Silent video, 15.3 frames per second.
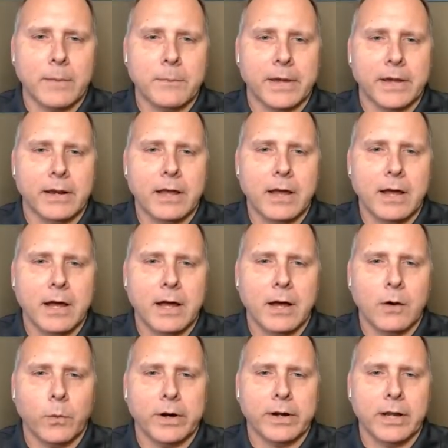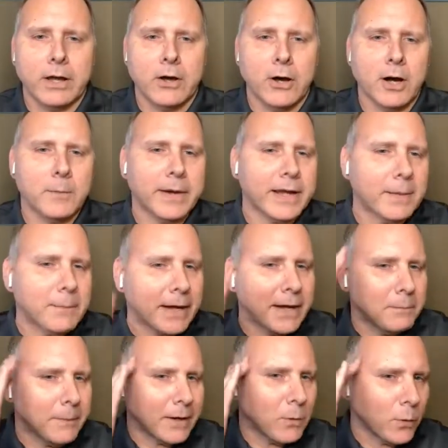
I've been working at home. I got my